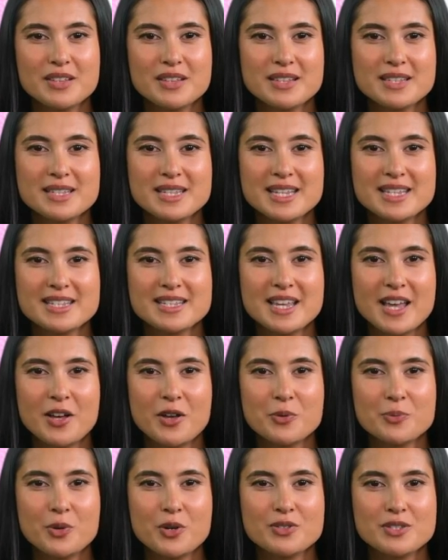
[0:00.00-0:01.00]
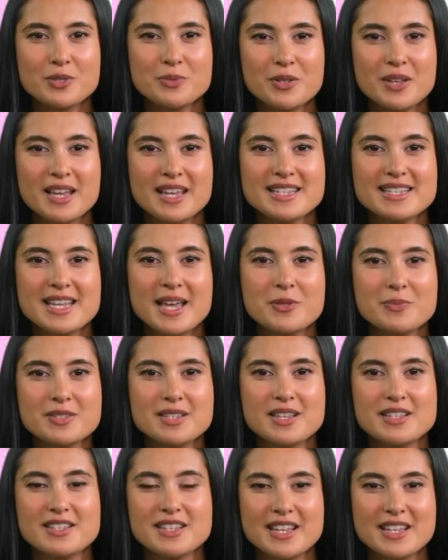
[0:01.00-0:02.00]
Since there are multiple exam
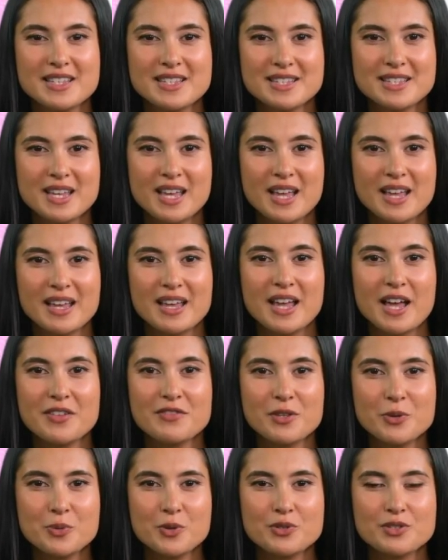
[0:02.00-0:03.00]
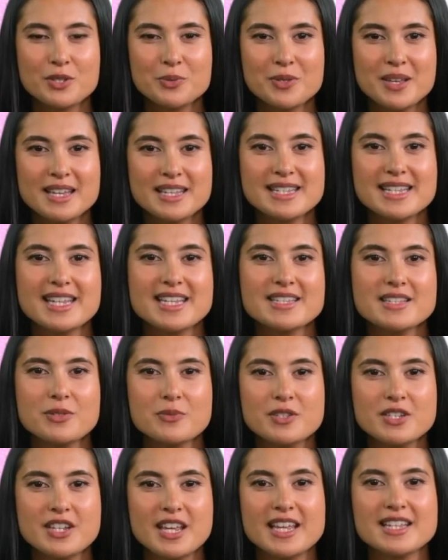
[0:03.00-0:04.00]
sessions, you have the possibility to
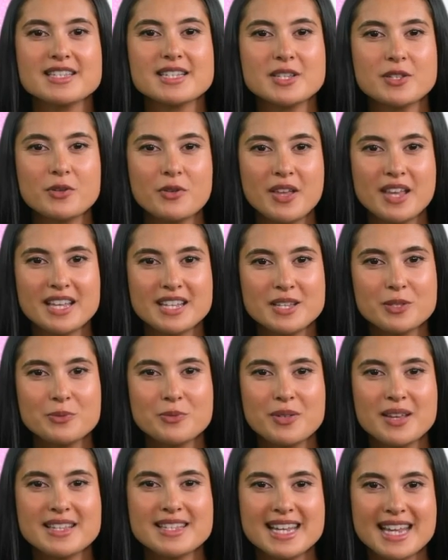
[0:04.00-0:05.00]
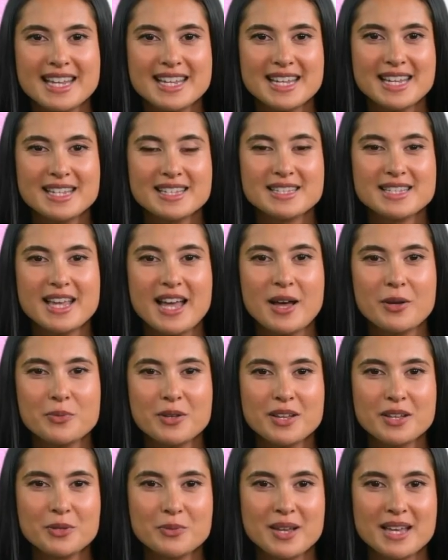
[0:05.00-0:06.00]
reject a grade and retake the exam
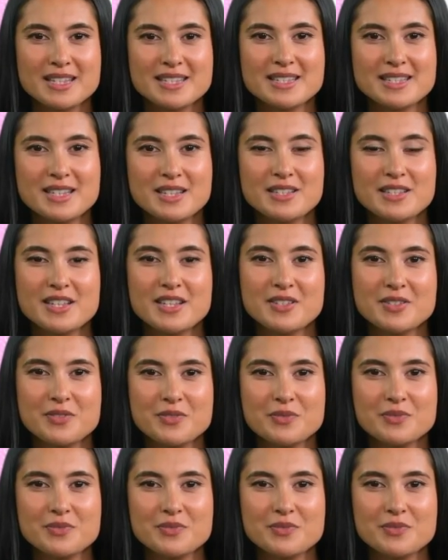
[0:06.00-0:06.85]
in the next session.